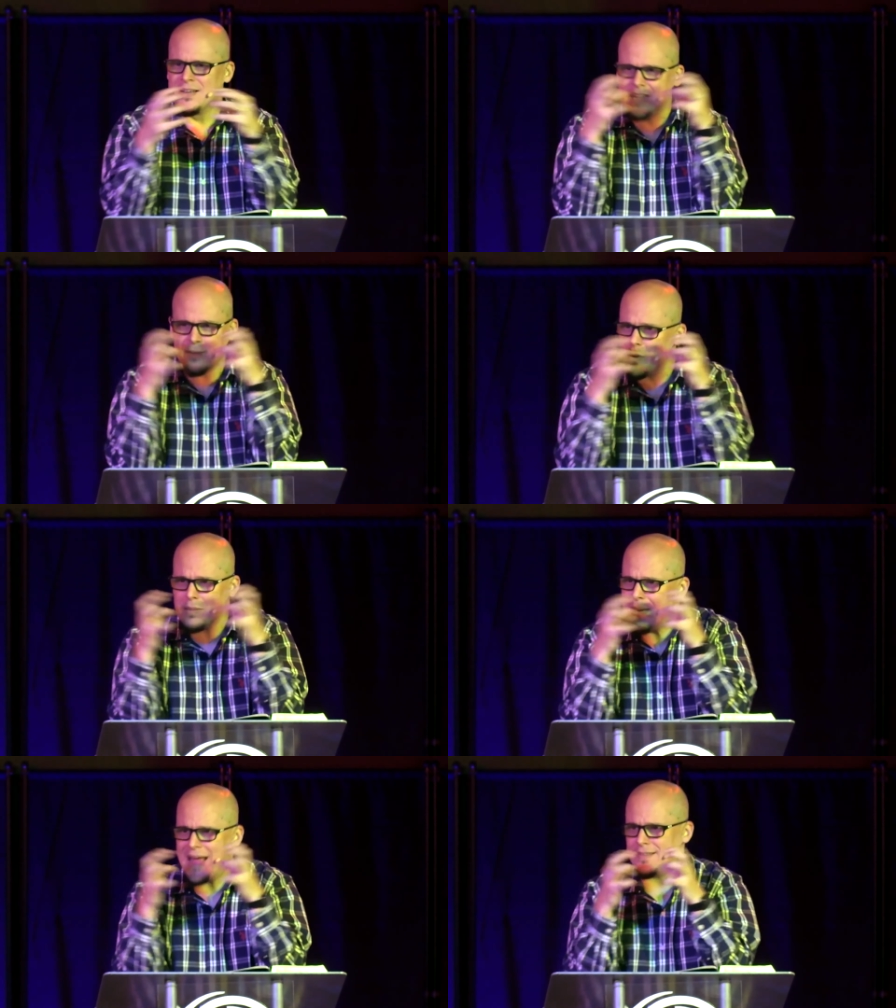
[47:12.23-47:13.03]
There's got to be a way
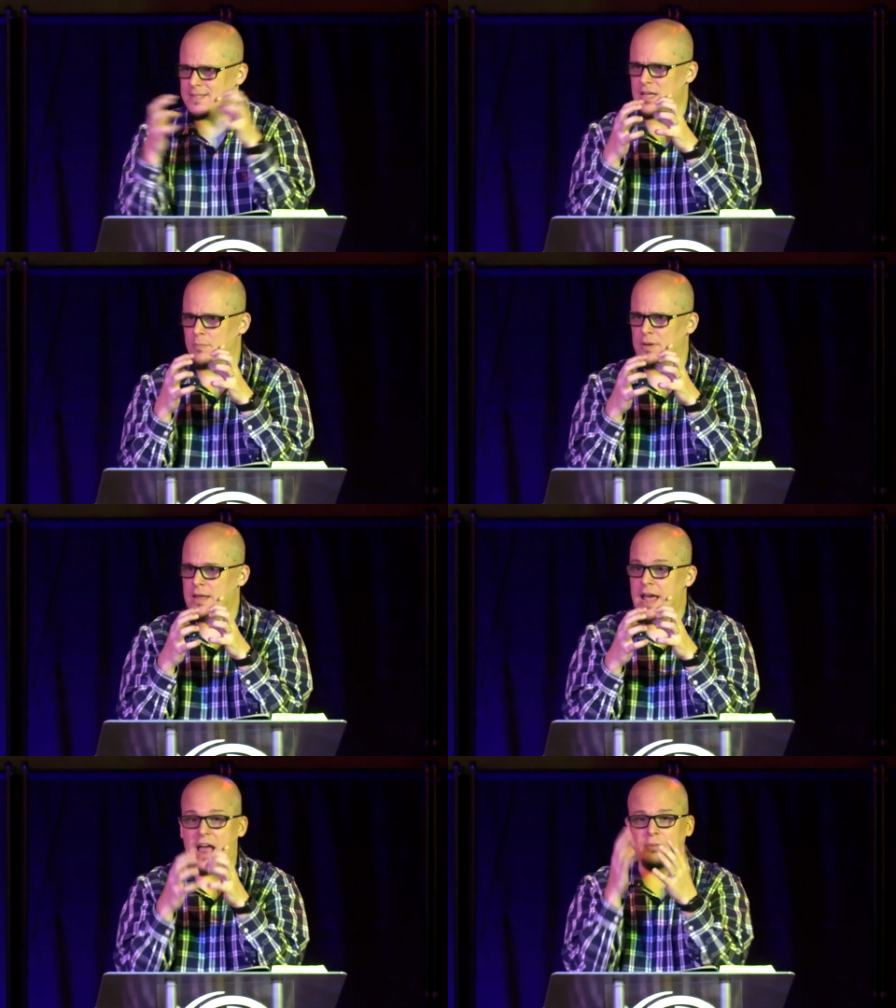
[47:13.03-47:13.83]
to pack this up.
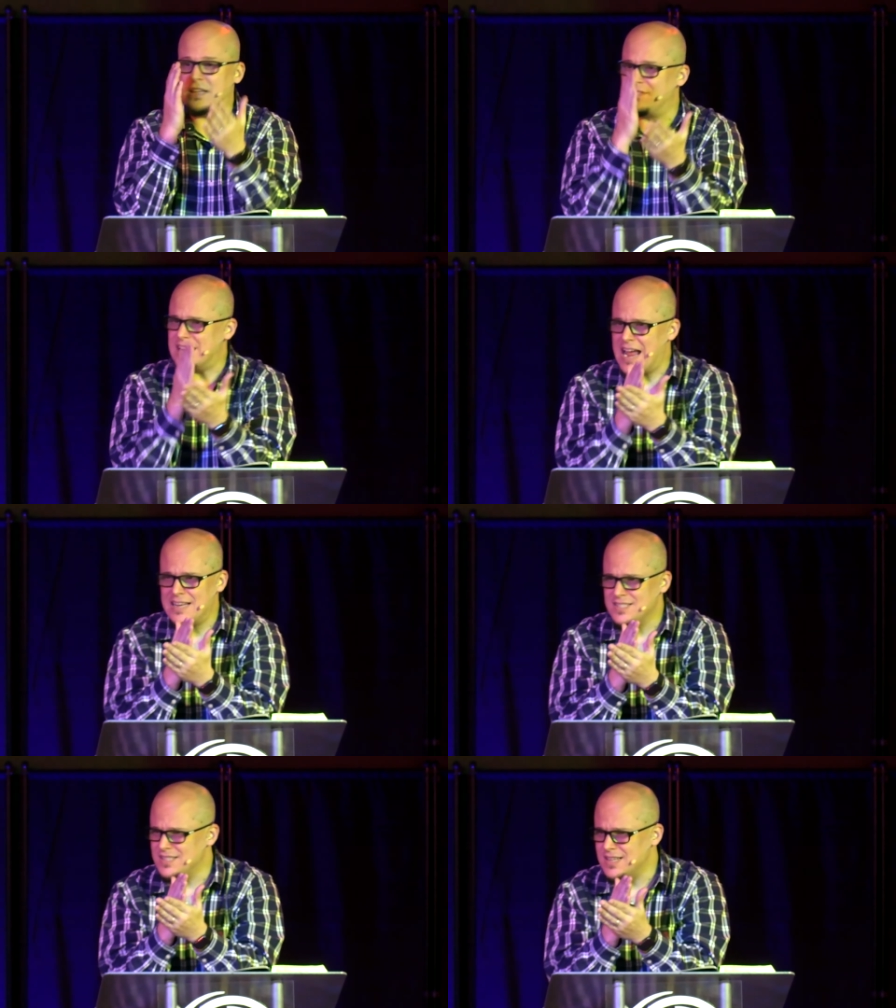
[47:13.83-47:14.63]
I believe
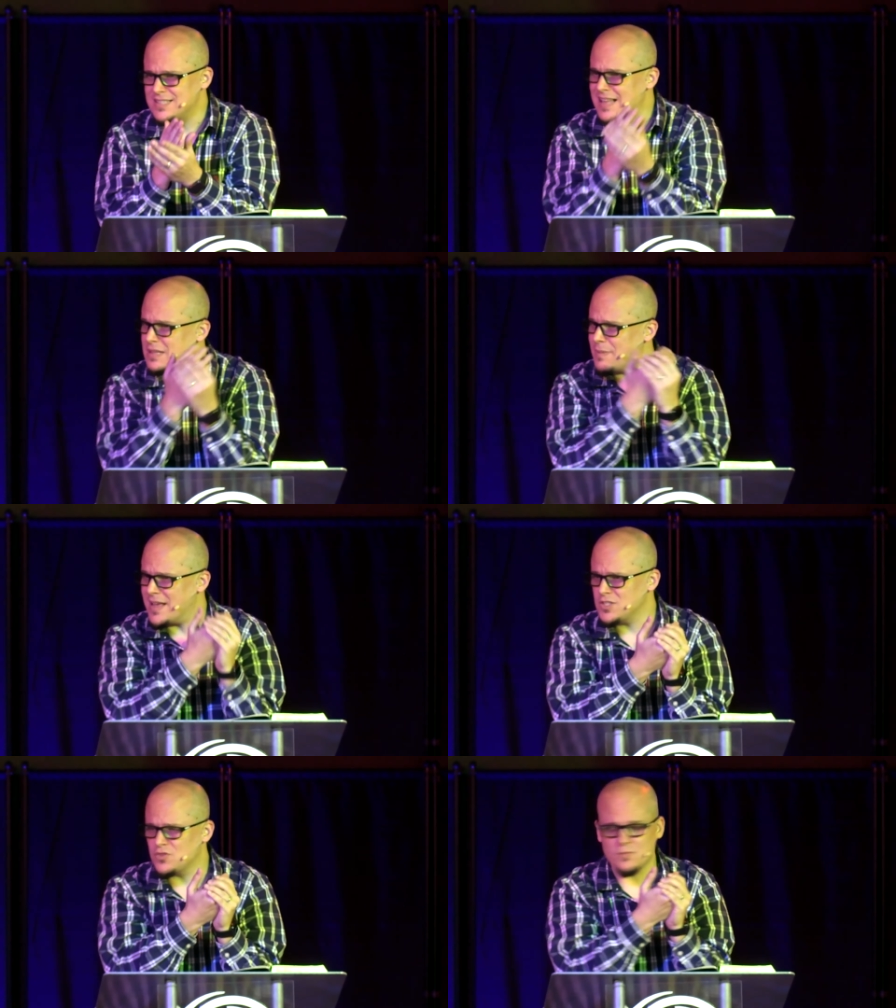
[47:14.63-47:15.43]
Titus does that, the
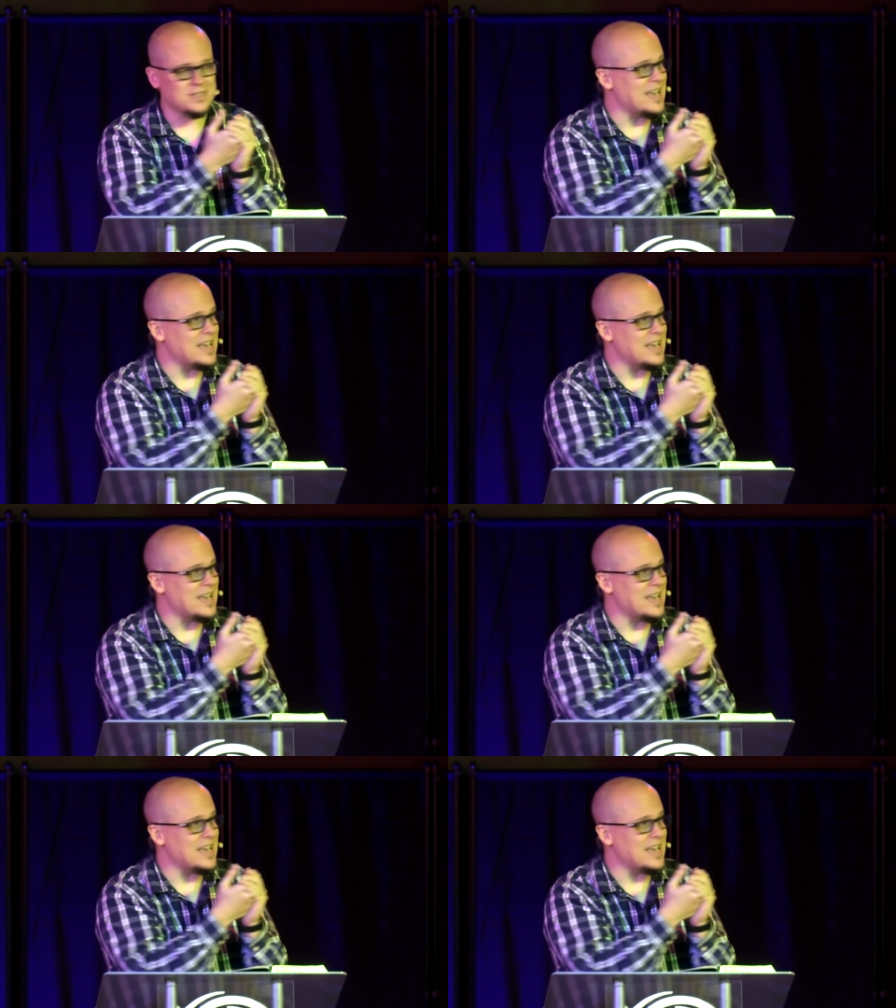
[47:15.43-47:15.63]
passage from